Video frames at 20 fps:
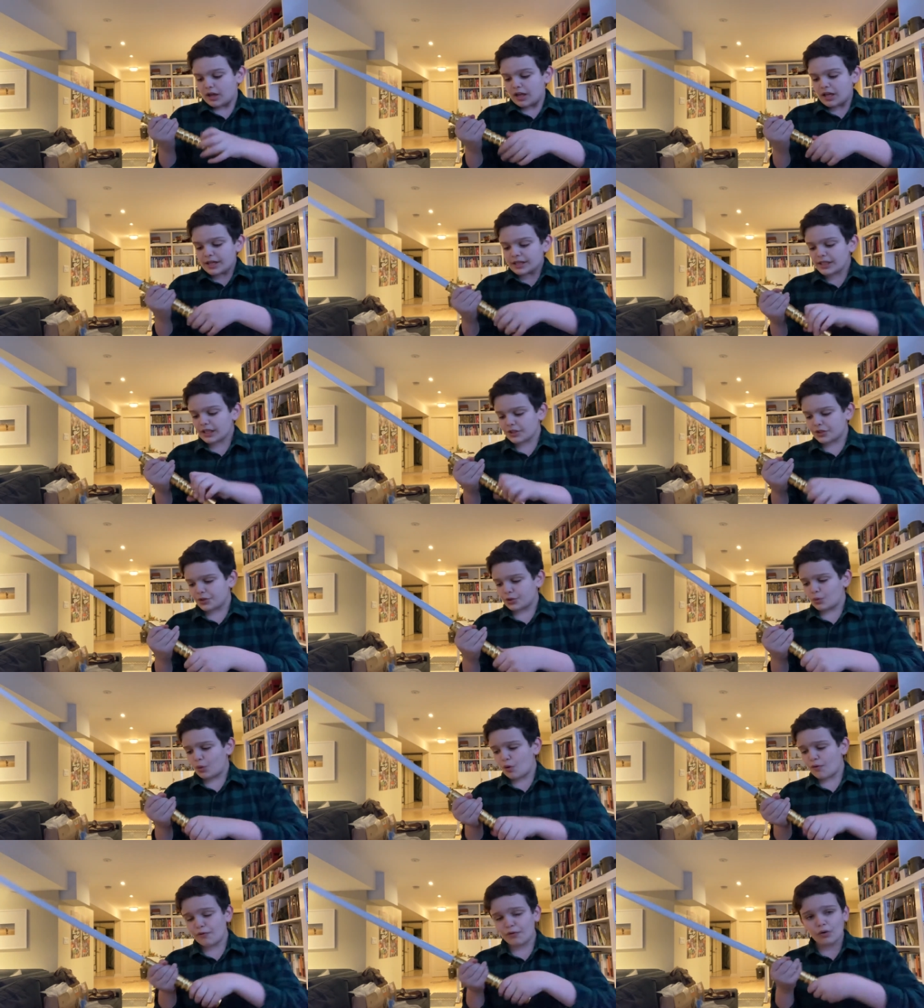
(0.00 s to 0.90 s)
yeah. So
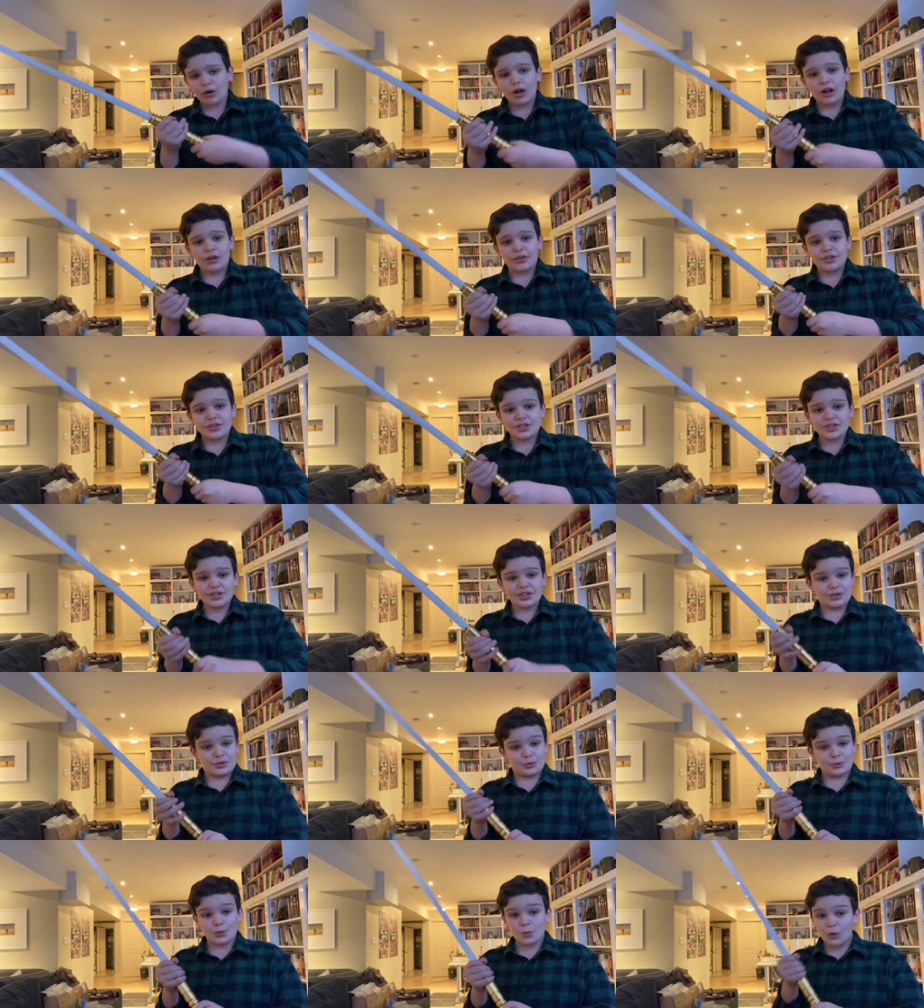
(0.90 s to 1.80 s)
overall, this is a
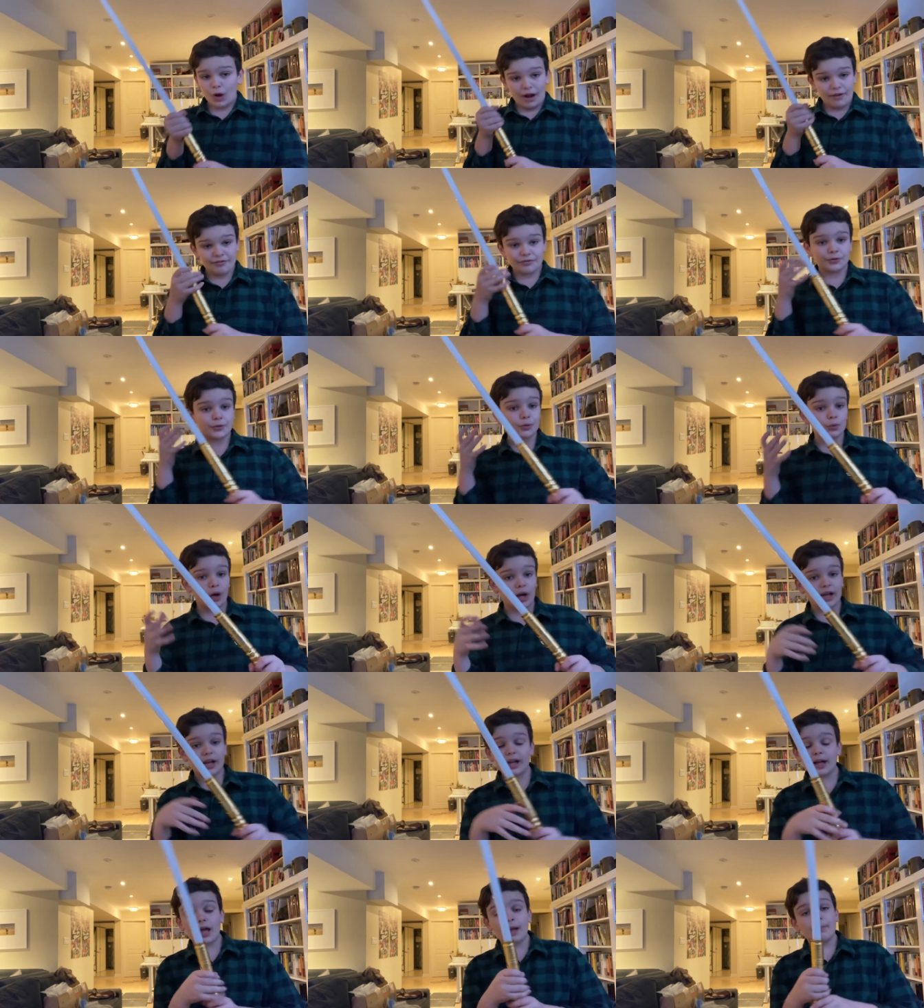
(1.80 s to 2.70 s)
duel.
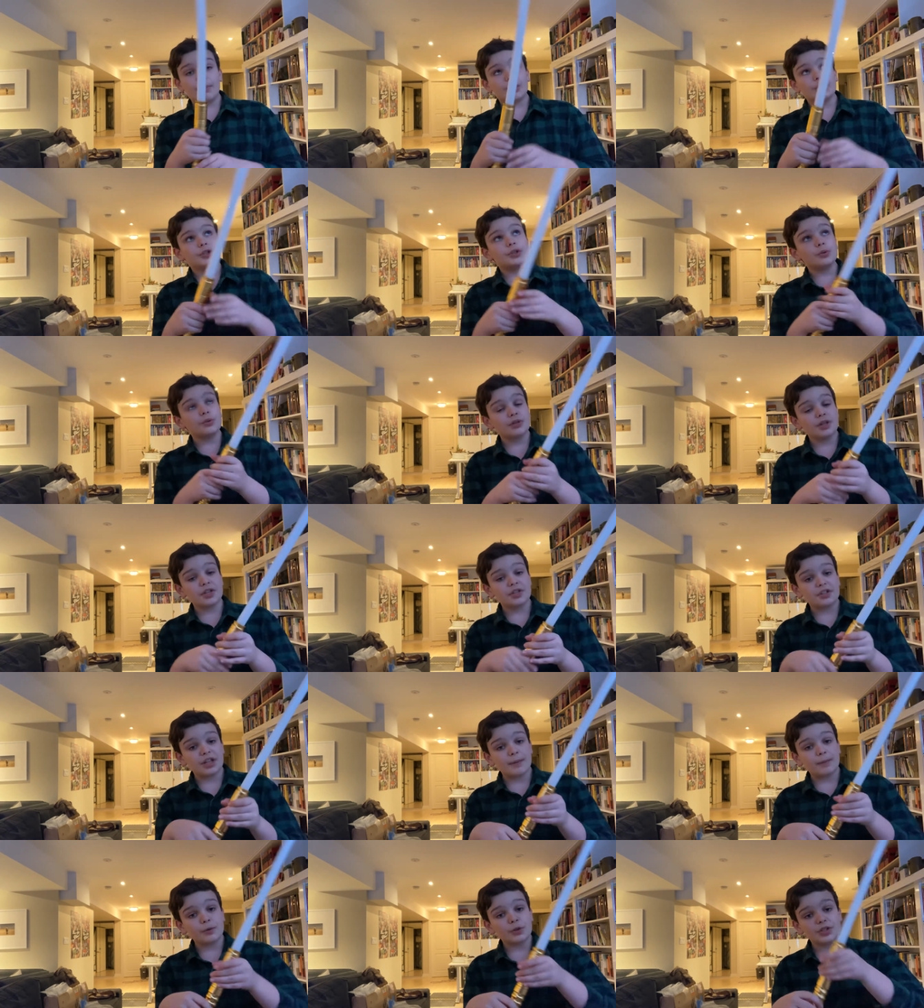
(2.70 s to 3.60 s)
I bought 2 of these
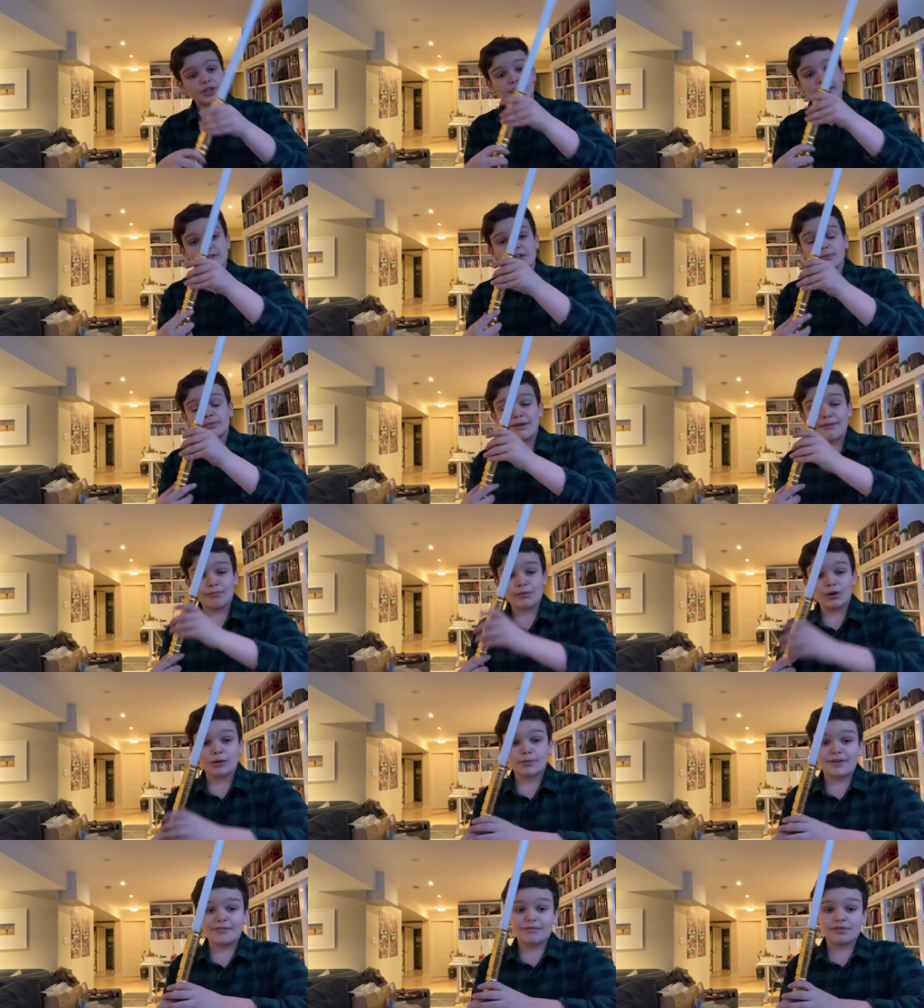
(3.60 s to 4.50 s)
sabers, and until one
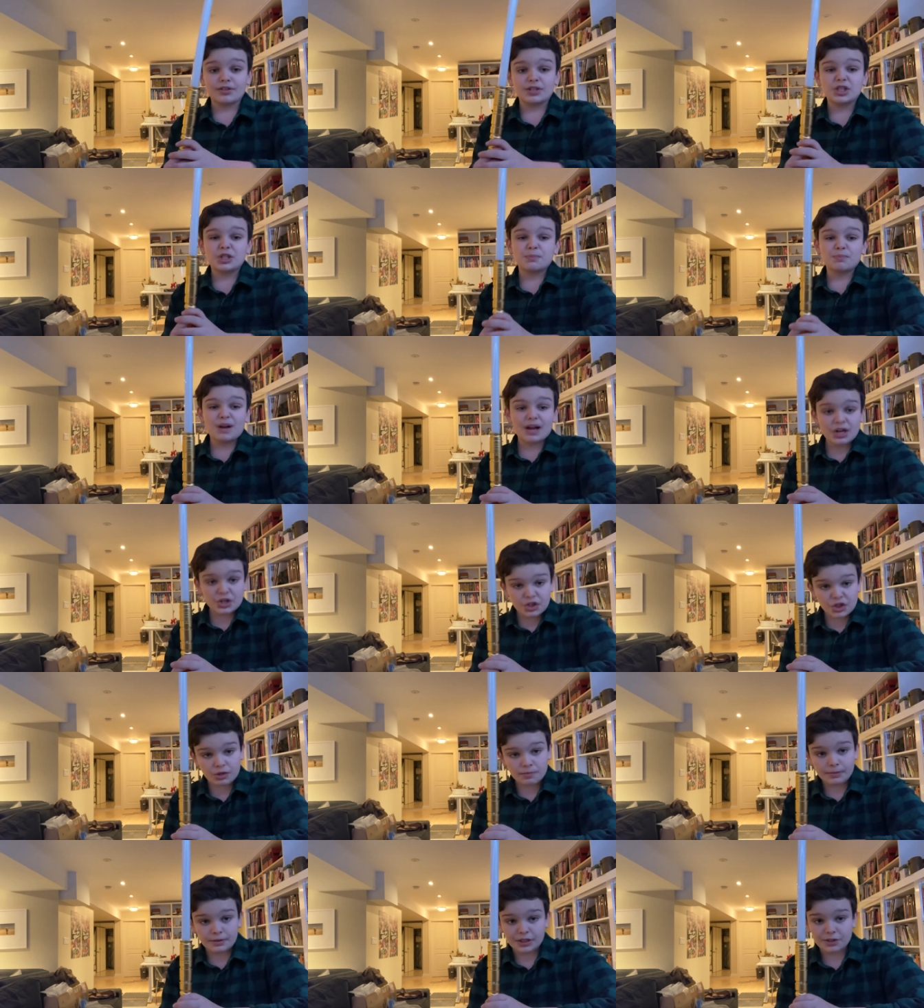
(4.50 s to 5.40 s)
of my friends smashed it
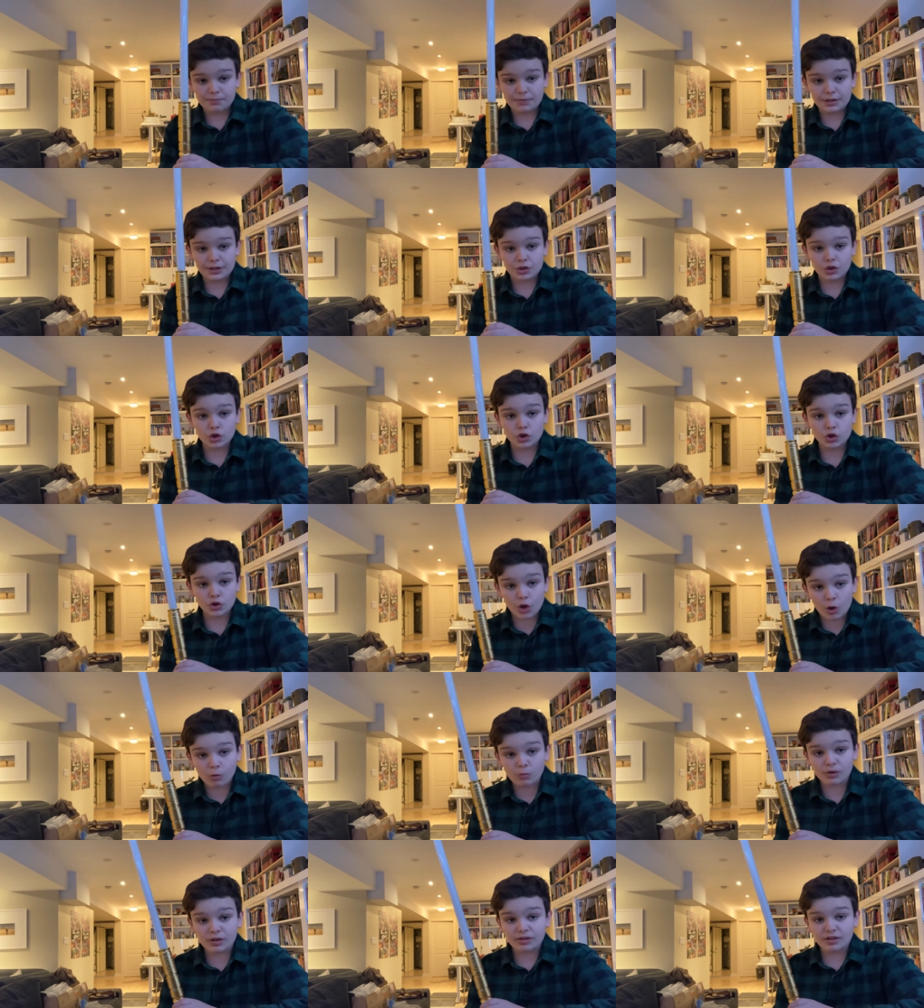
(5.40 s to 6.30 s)
up against my
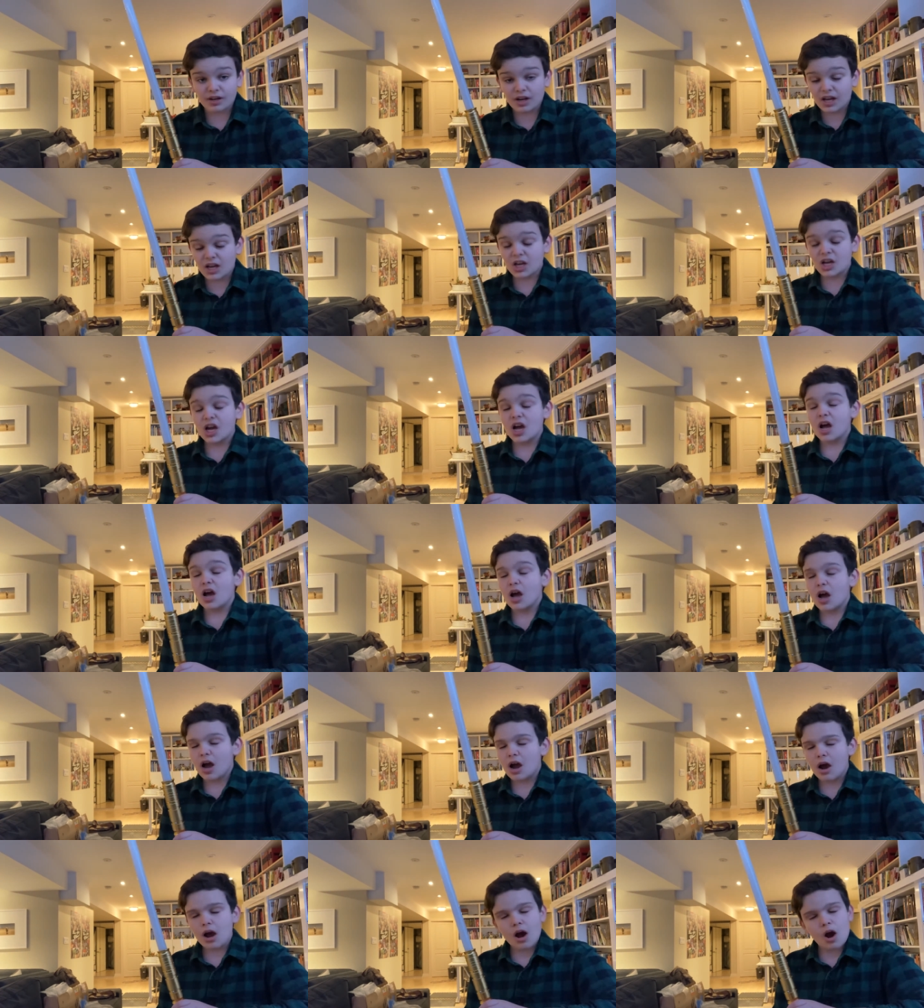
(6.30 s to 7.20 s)
stone
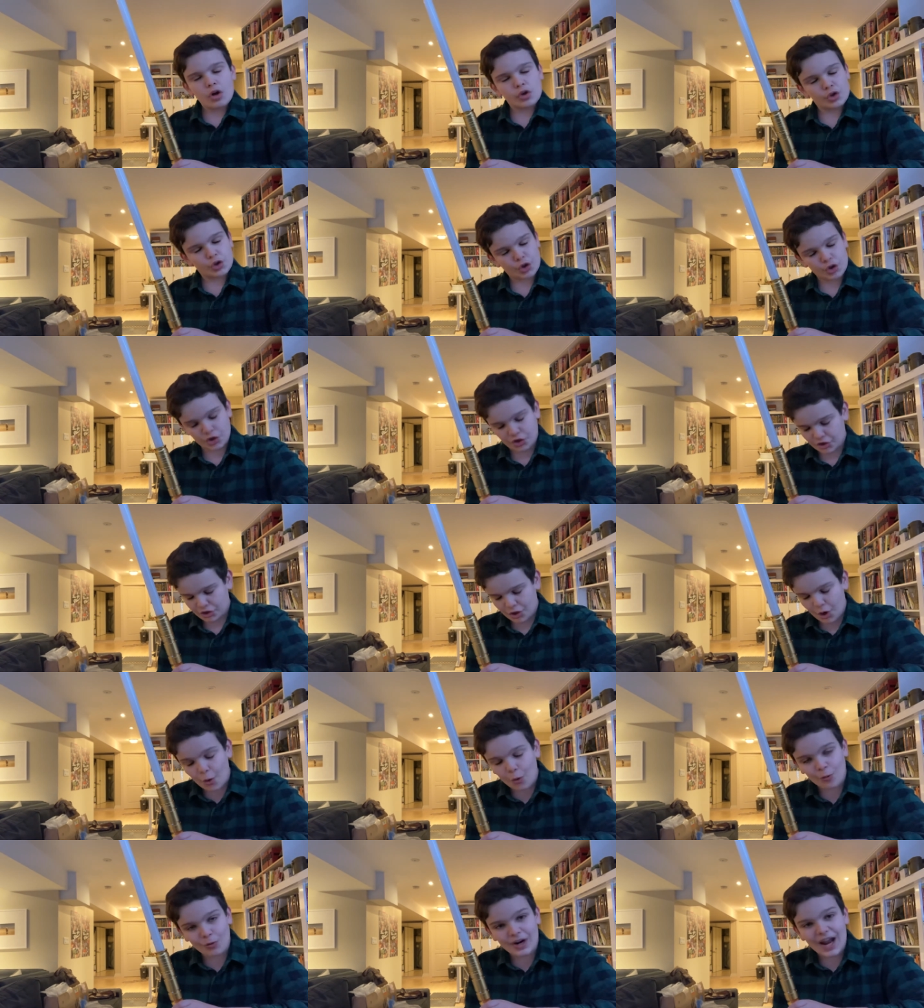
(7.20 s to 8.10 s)

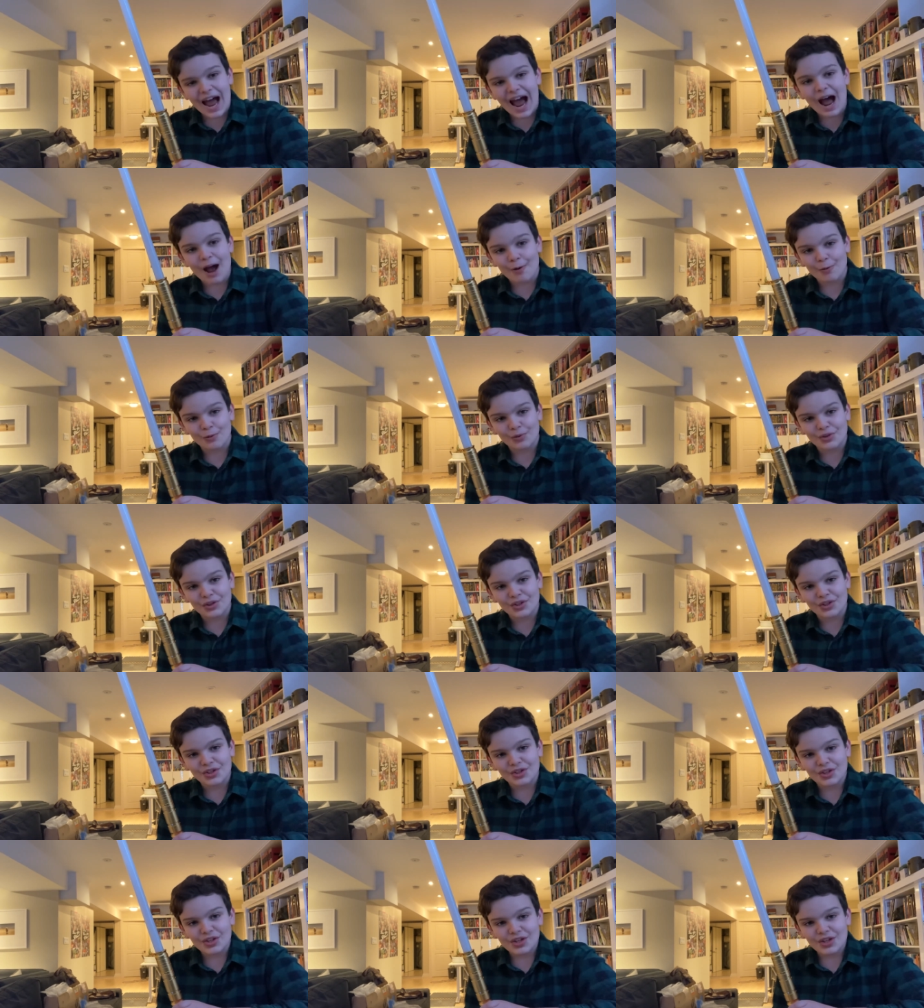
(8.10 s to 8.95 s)
house,